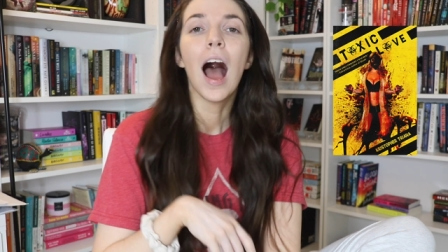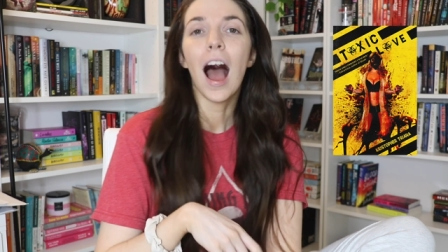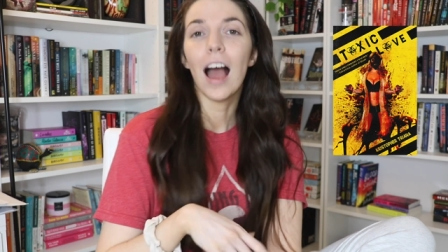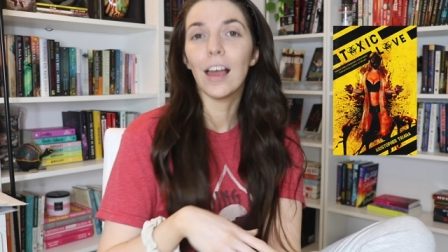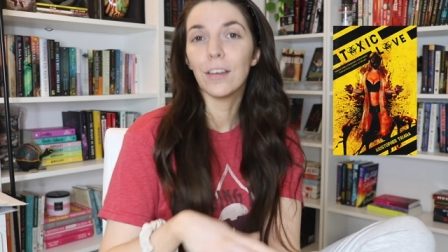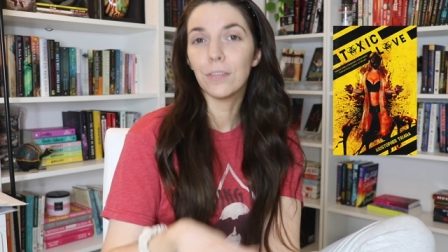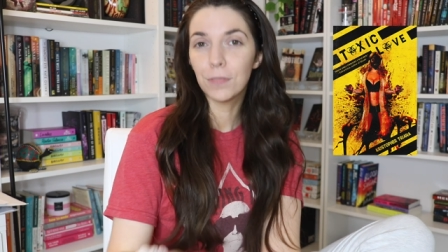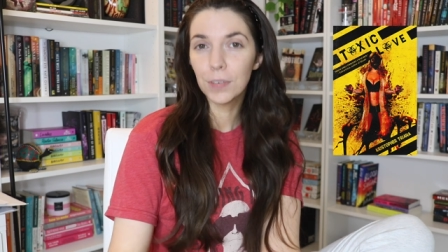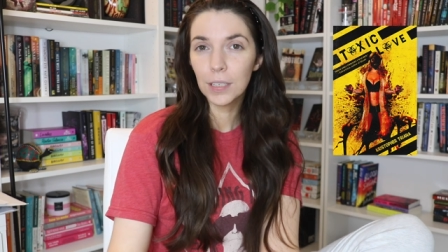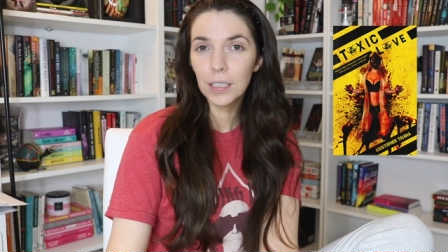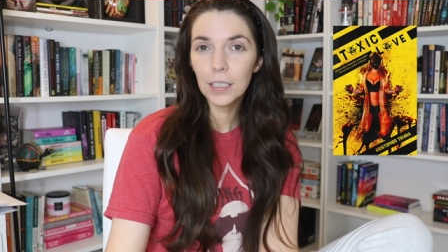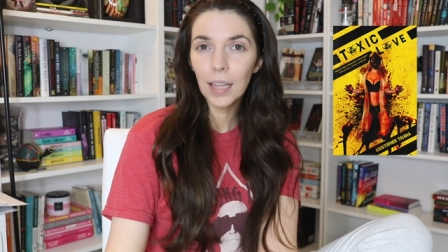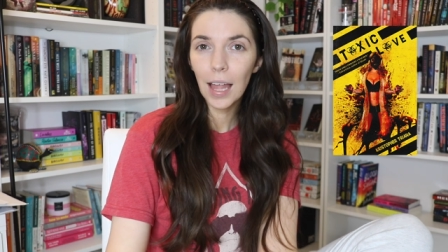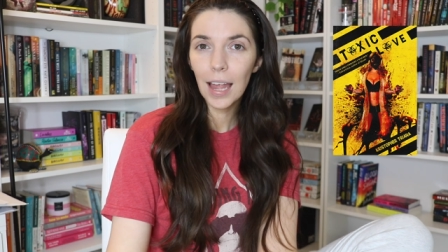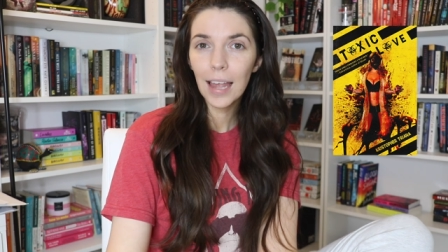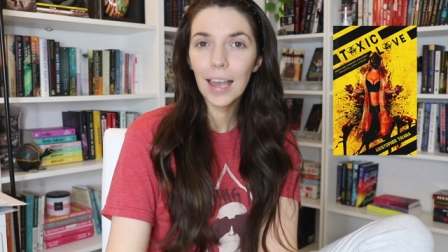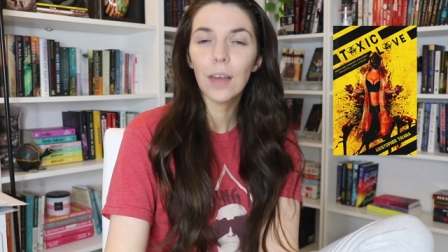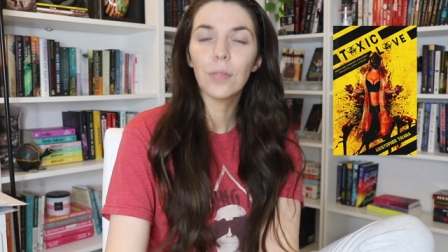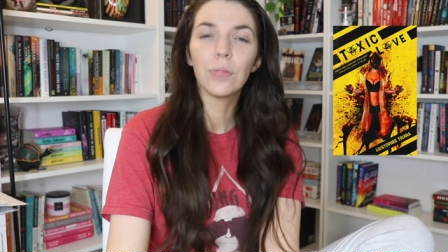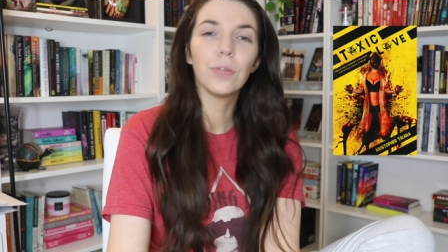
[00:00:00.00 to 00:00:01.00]
I feel
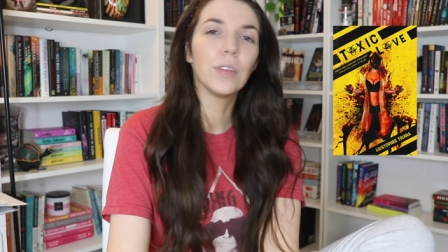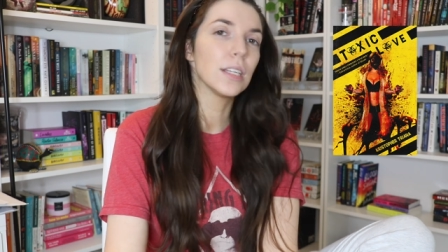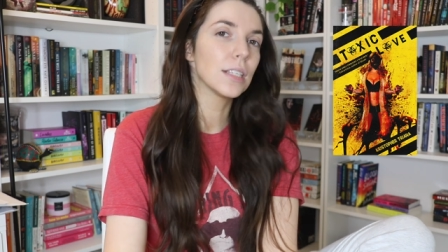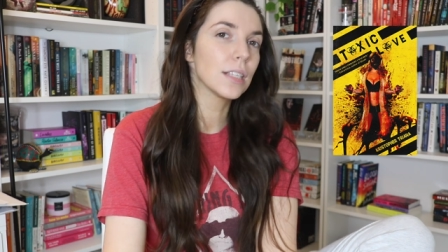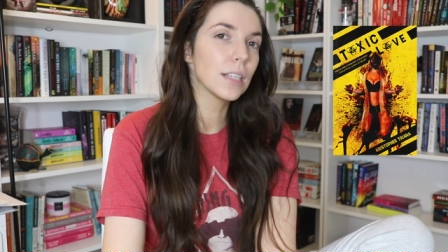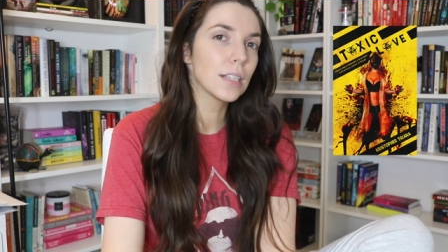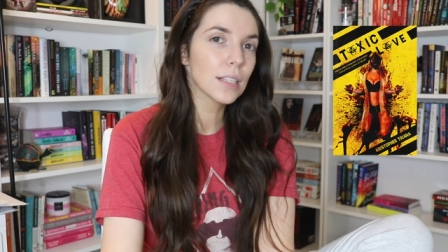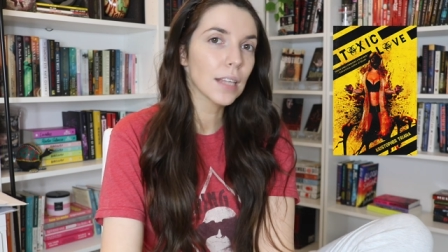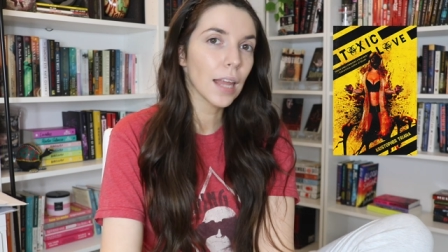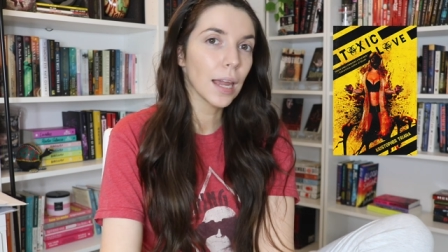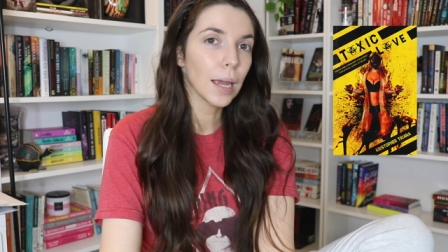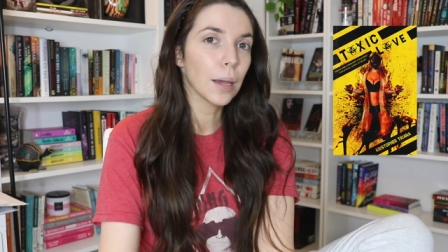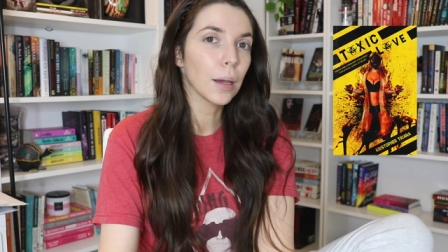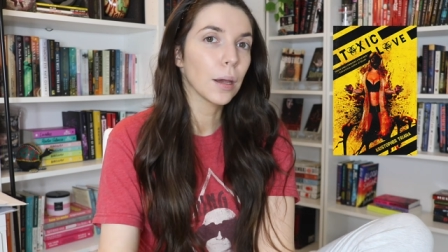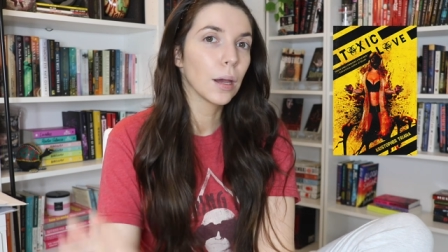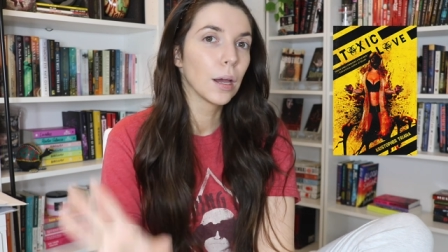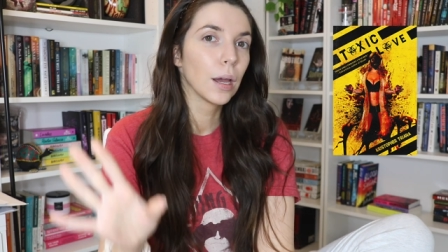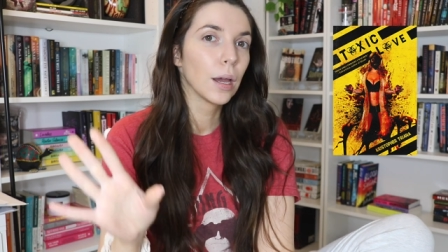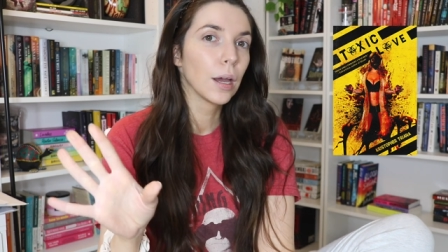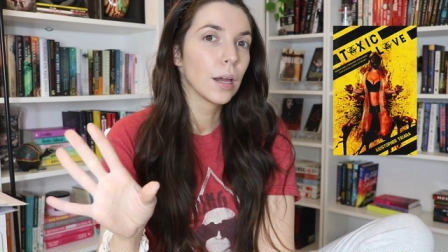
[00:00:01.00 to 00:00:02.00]
like this is like
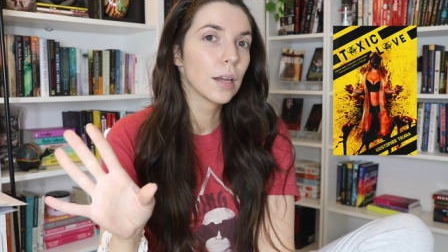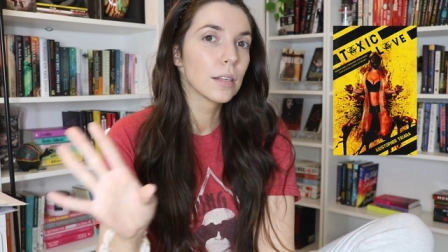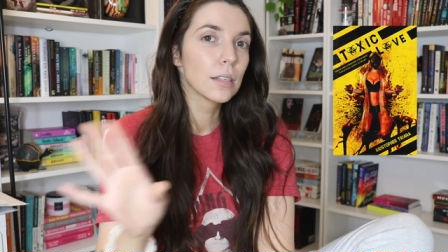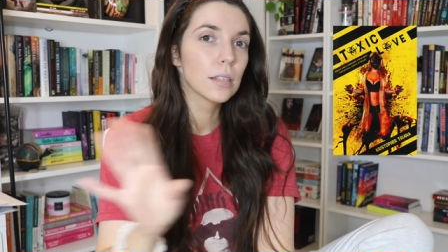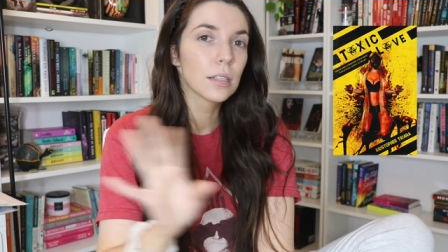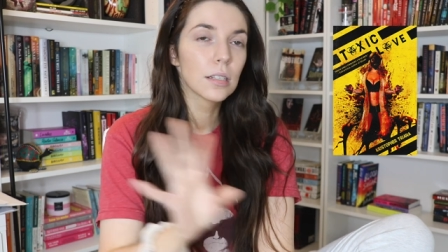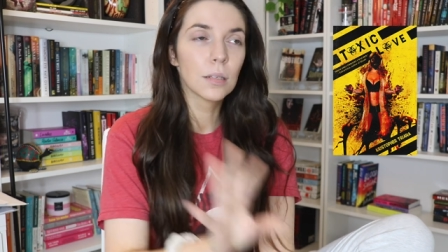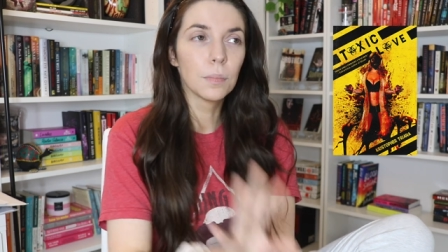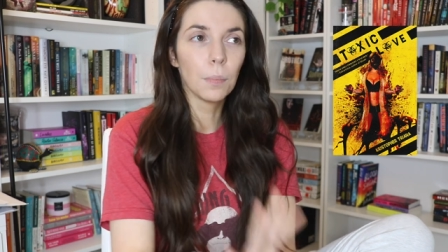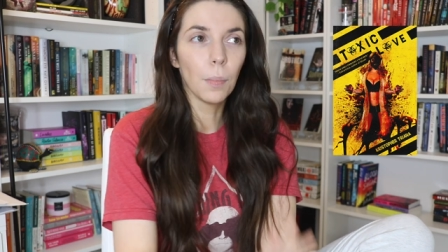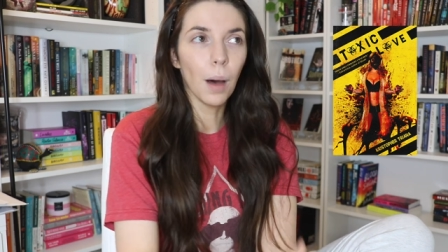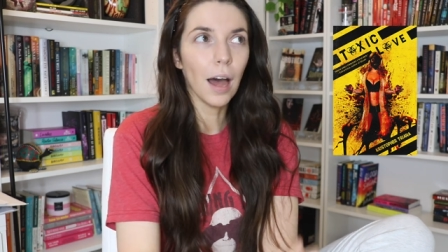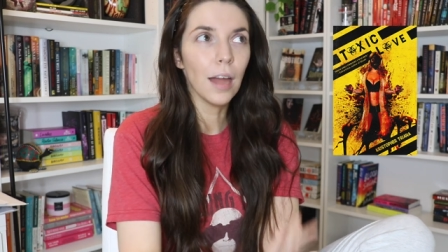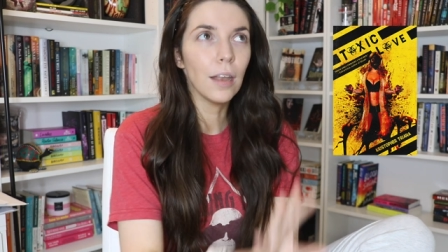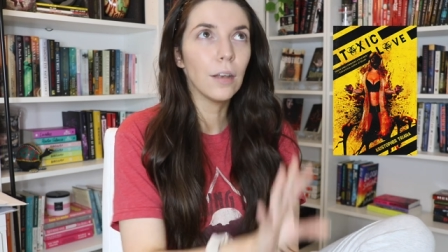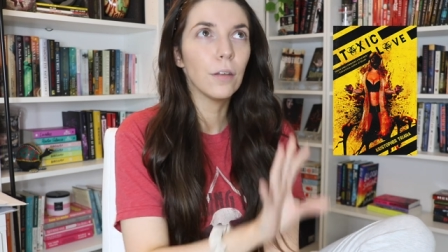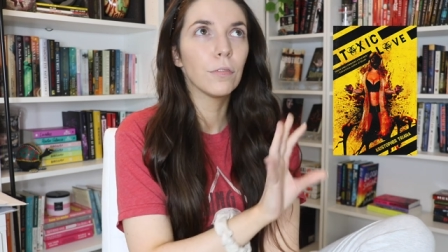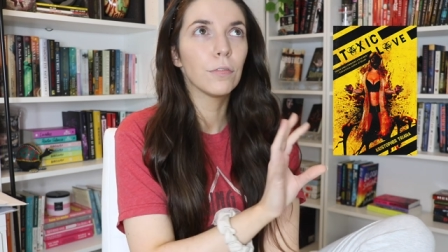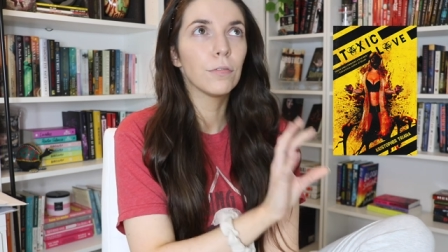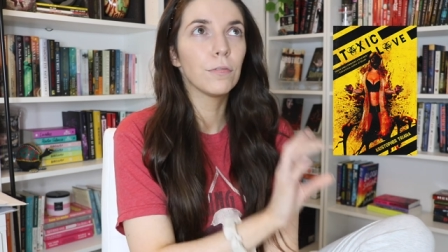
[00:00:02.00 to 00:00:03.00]

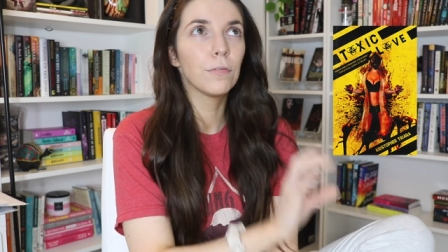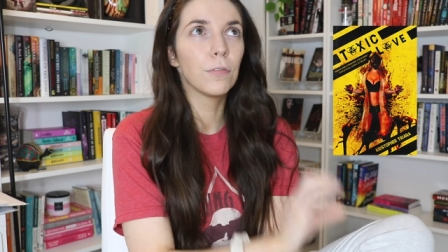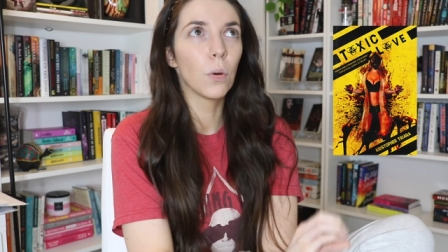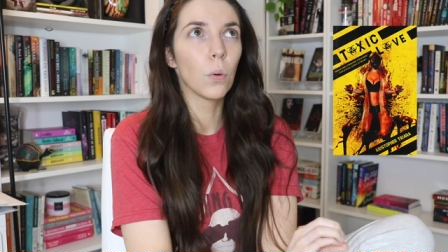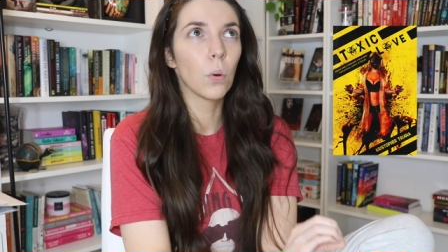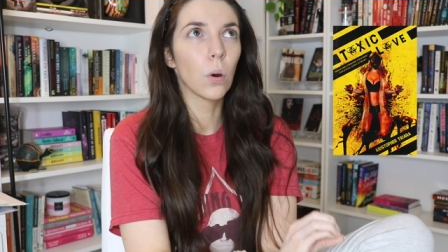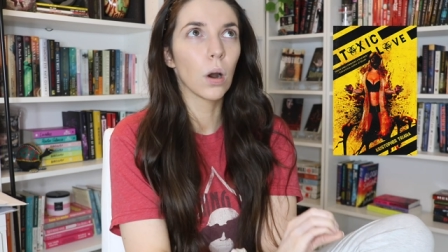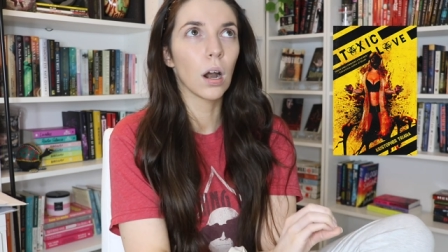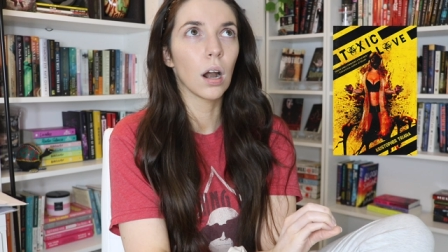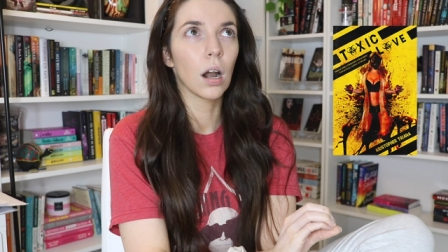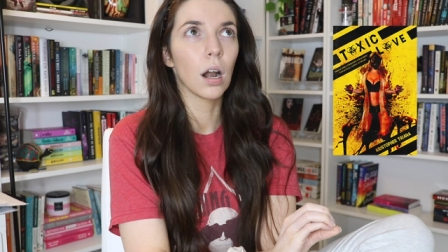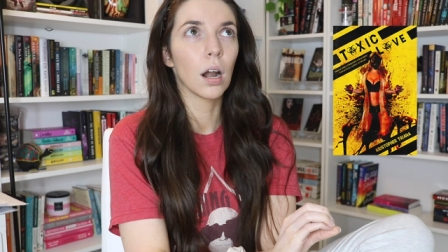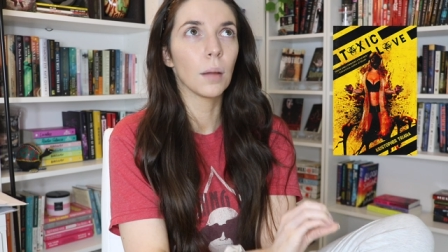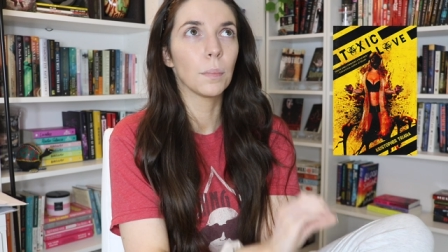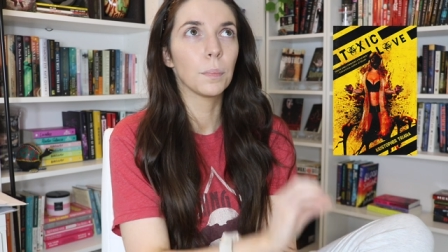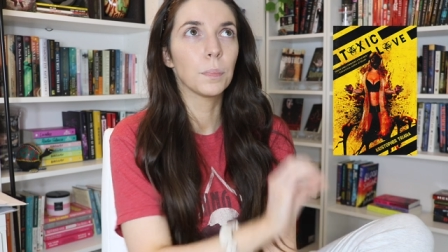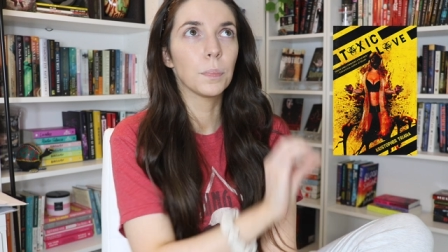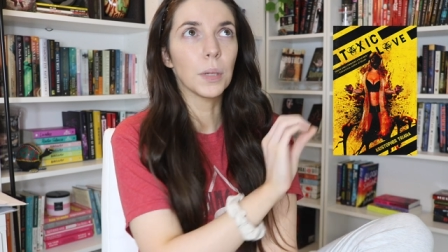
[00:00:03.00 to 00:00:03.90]
smut for